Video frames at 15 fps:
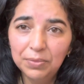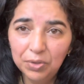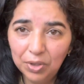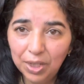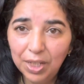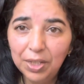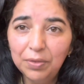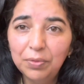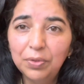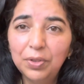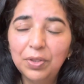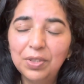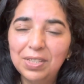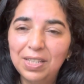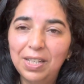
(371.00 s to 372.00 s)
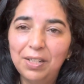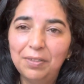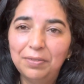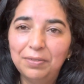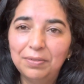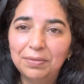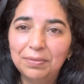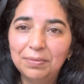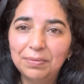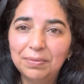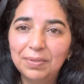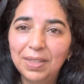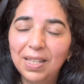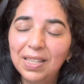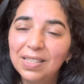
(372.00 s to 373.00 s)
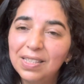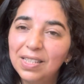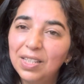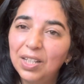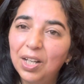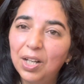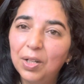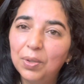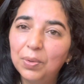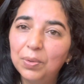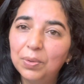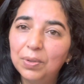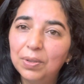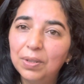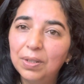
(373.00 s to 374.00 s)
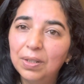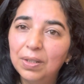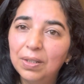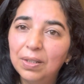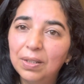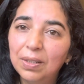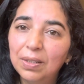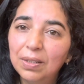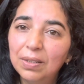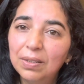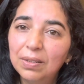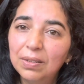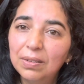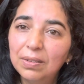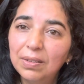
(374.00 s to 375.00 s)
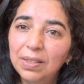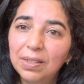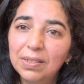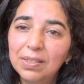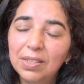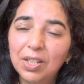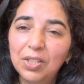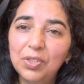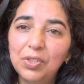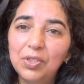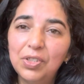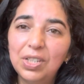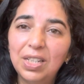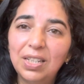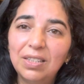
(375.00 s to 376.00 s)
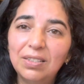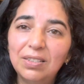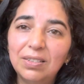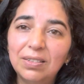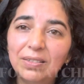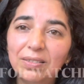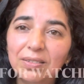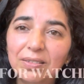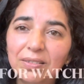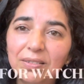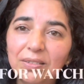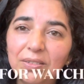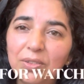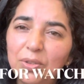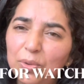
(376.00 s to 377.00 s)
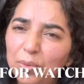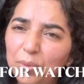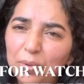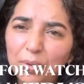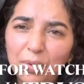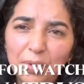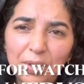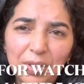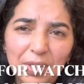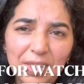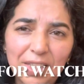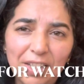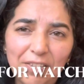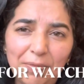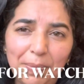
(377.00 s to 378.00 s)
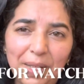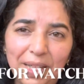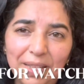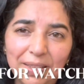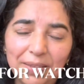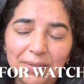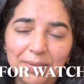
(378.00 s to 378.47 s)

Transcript: Try it for yourself and see how things start to change. Don't hold yourself back.